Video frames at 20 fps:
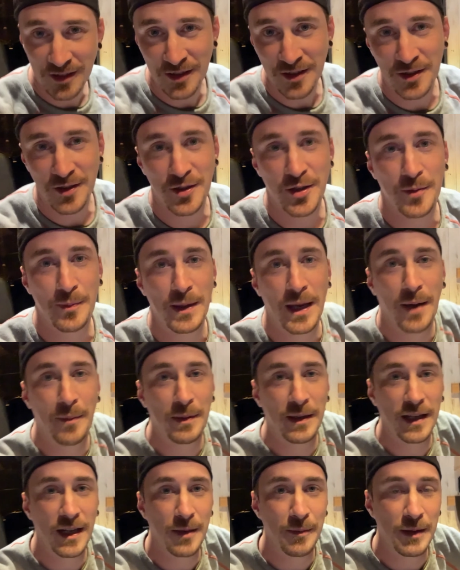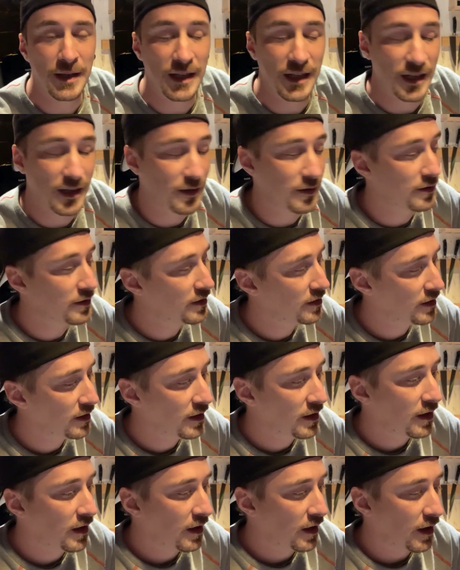should be happening any minute now,
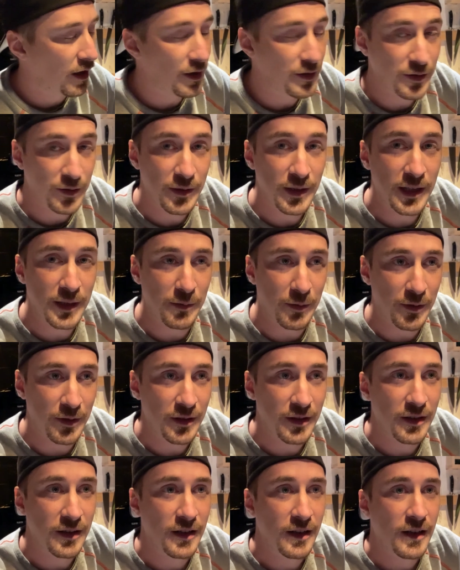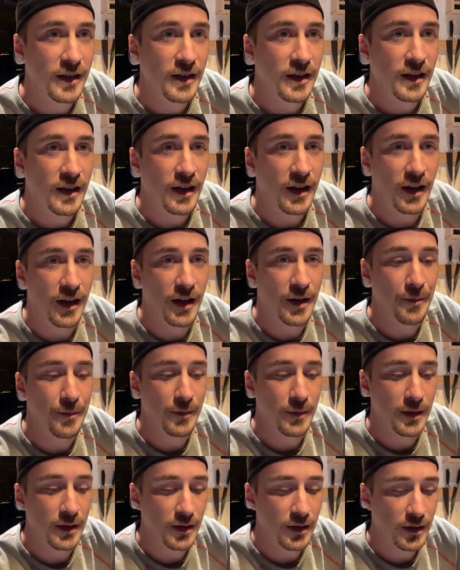I do need one.
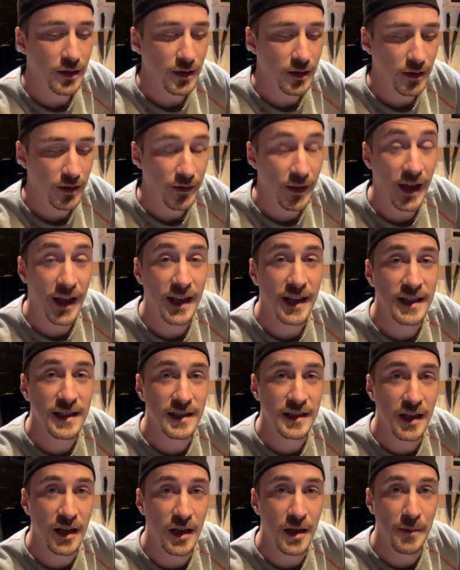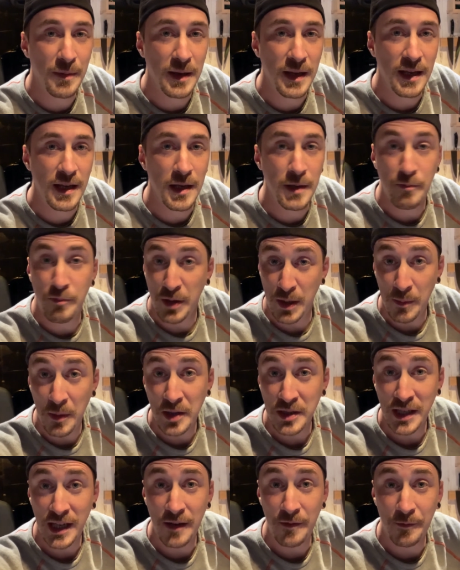That is going to be pretty
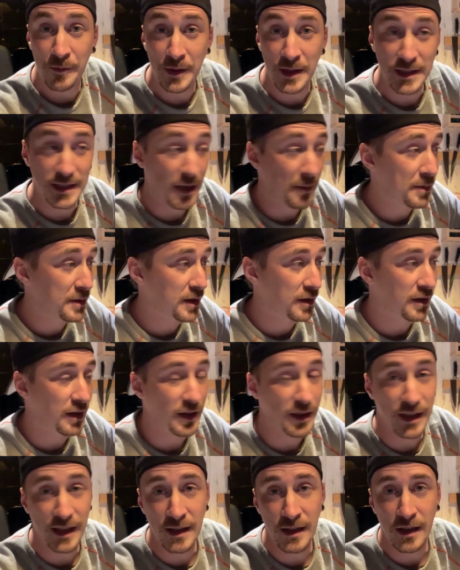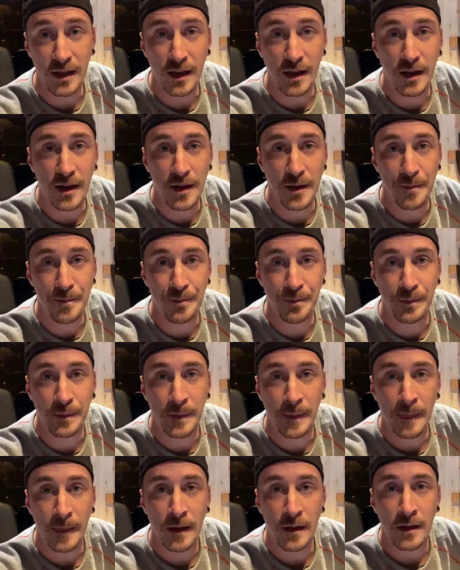much it for this episode, I think.
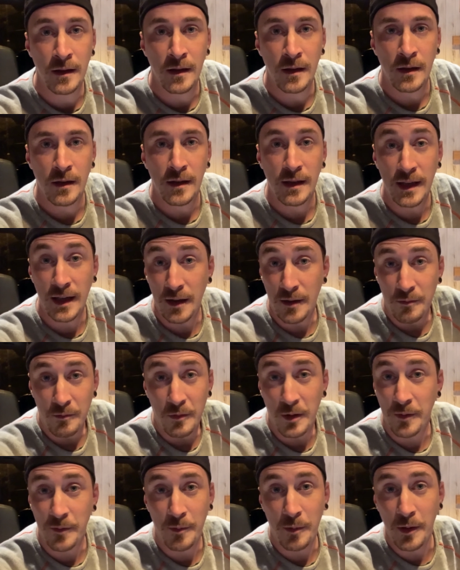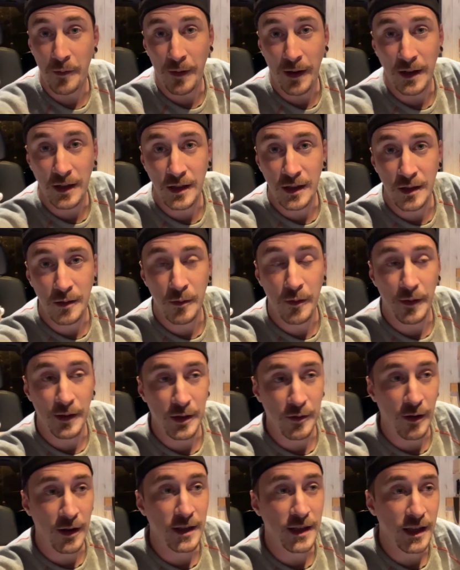Yeah, we've had a
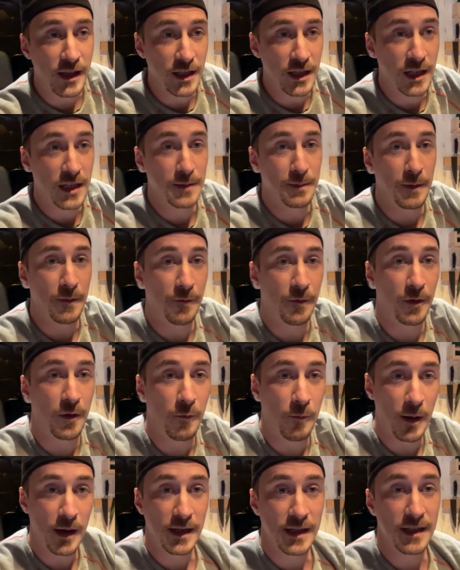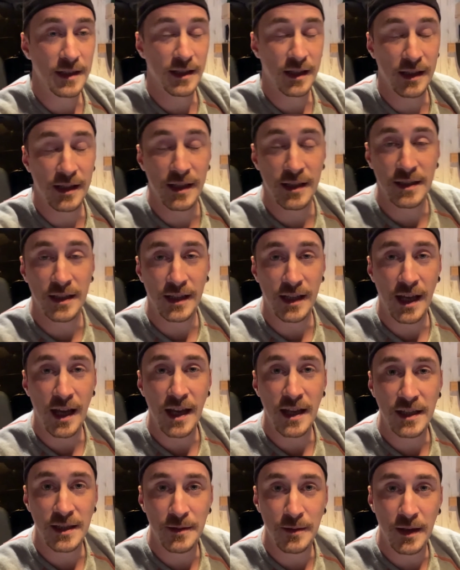great day. It's been full of weddings and things like
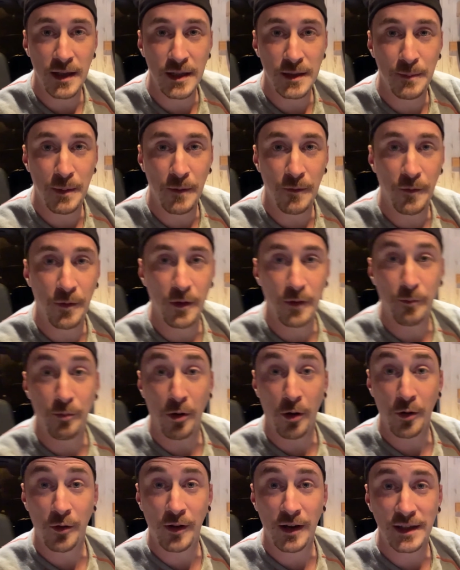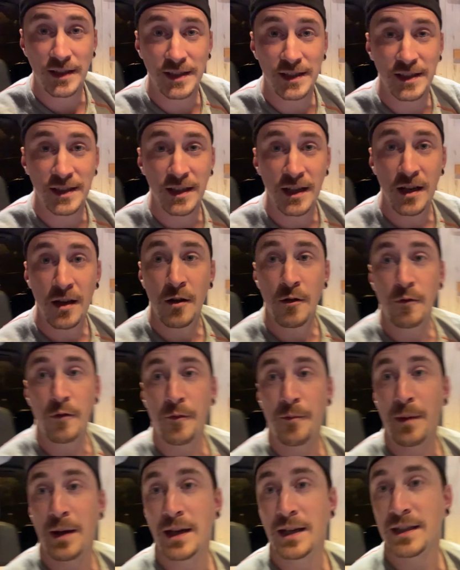that. It's been full of progress. We've
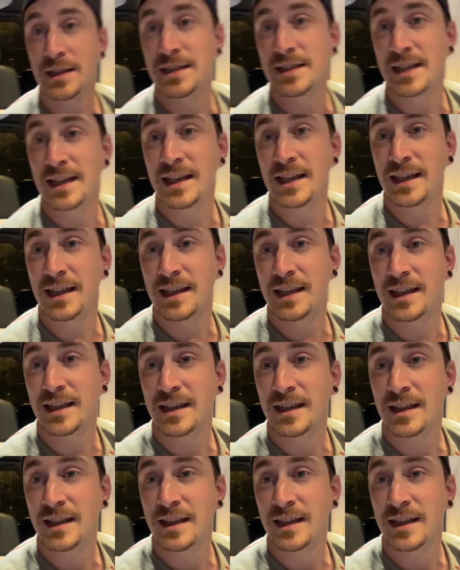made a sink,